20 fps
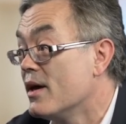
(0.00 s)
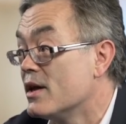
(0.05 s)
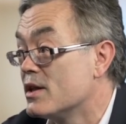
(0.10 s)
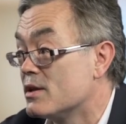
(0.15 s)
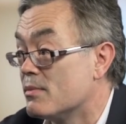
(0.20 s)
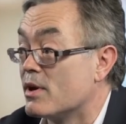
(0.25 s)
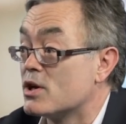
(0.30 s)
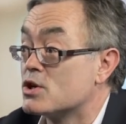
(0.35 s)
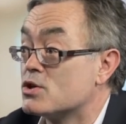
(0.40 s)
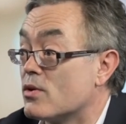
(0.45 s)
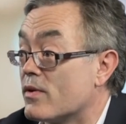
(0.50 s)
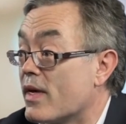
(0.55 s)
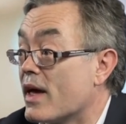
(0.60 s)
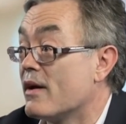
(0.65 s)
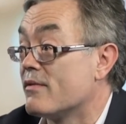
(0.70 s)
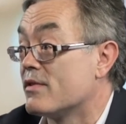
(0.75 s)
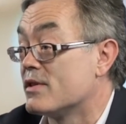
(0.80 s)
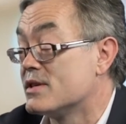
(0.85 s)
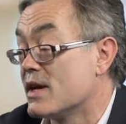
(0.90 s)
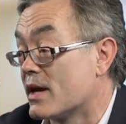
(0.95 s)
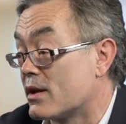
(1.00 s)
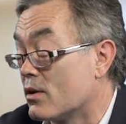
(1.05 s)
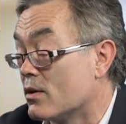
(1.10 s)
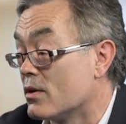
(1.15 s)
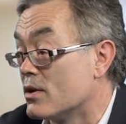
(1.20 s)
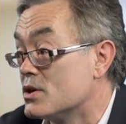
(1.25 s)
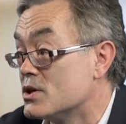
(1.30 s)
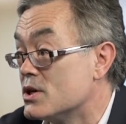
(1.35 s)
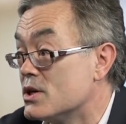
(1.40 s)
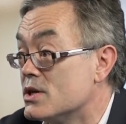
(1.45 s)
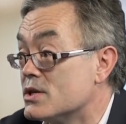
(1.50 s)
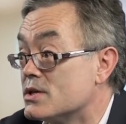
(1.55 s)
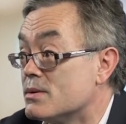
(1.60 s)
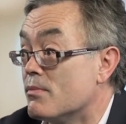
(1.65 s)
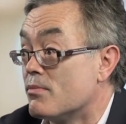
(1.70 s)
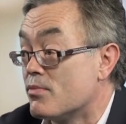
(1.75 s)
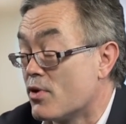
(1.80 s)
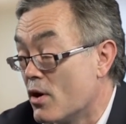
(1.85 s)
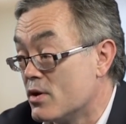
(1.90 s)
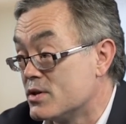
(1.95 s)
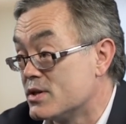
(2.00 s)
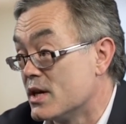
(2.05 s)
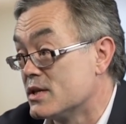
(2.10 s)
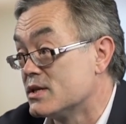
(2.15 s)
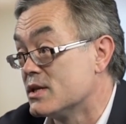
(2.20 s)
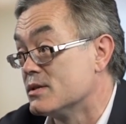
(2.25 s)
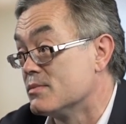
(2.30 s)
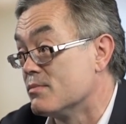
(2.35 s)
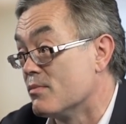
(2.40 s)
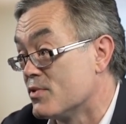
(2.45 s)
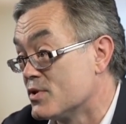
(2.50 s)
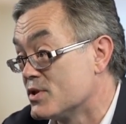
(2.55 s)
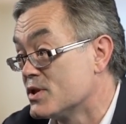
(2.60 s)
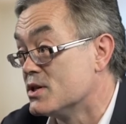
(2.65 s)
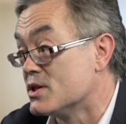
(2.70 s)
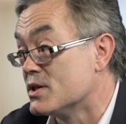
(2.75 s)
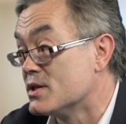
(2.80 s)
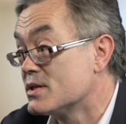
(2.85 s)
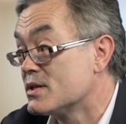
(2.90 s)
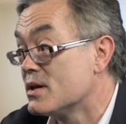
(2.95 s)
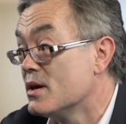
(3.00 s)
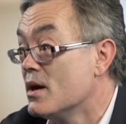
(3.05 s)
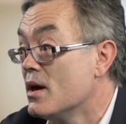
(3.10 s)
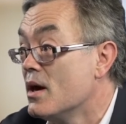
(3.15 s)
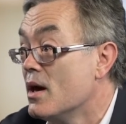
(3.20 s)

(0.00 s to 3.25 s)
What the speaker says: to make sure they have the technologies and processes and procedures.